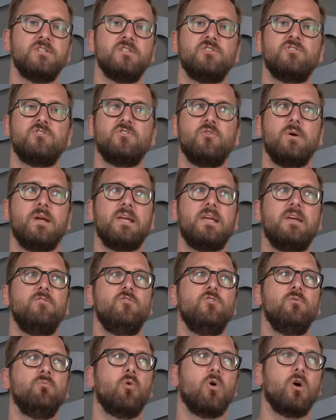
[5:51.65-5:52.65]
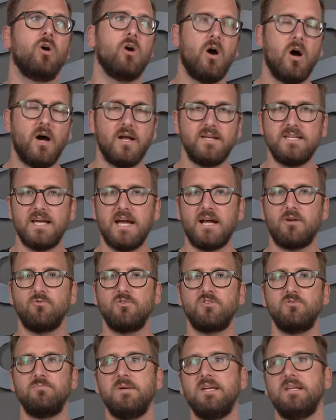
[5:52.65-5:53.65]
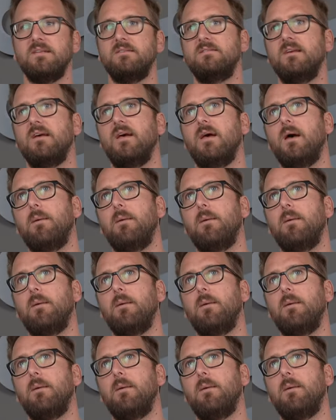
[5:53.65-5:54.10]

And so it gives you more contact, which means